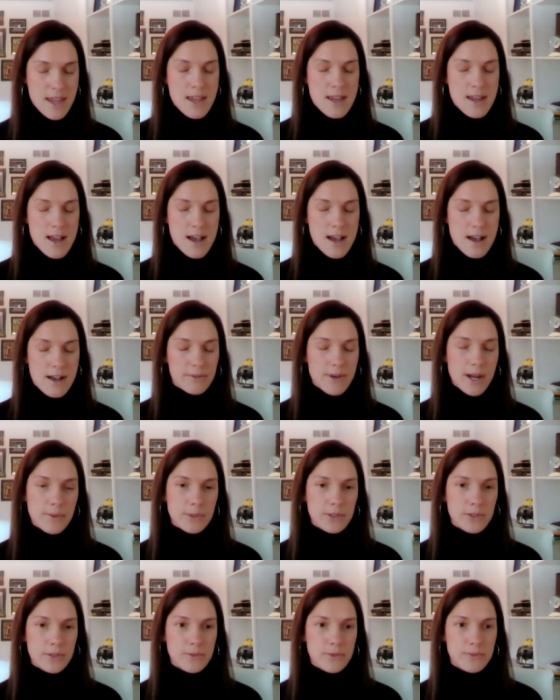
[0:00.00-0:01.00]
Mm-hmm. Uh, right
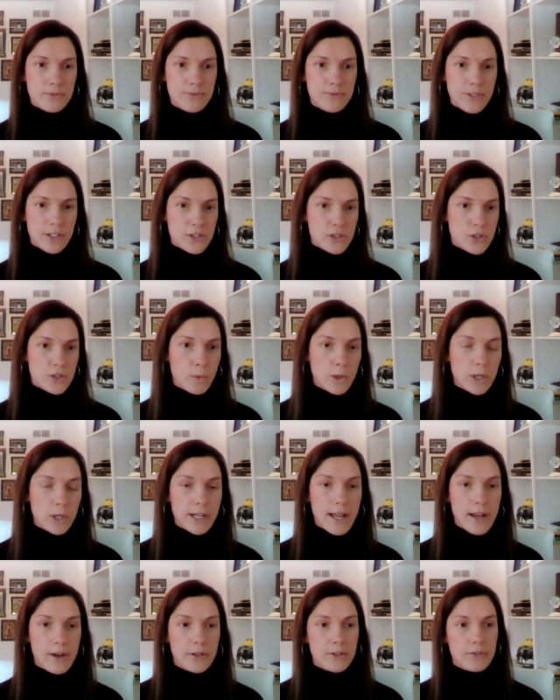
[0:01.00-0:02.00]
when you finish a
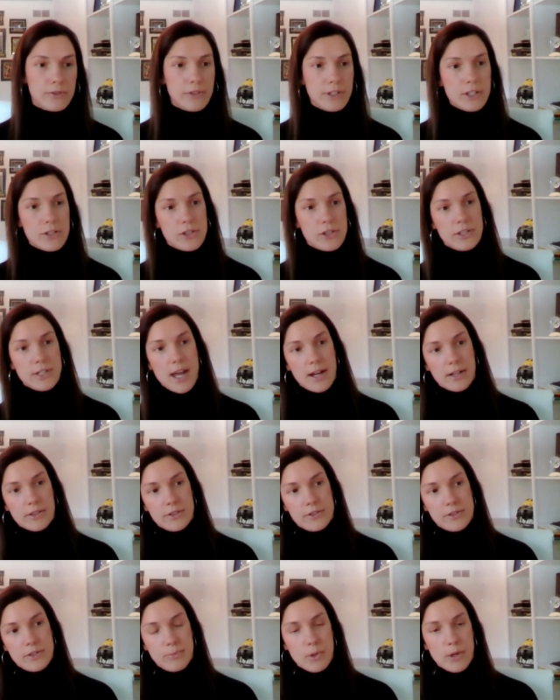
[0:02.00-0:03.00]
workout or finish a
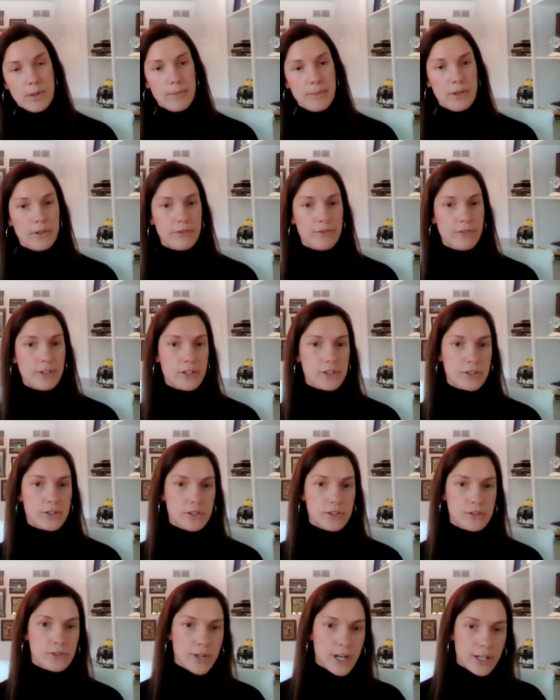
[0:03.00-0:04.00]
doctor's appointment or finish a
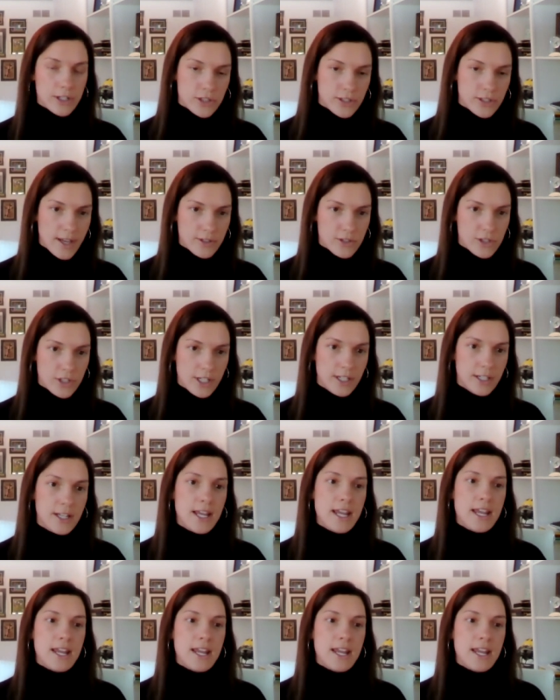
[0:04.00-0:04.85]
stretch session,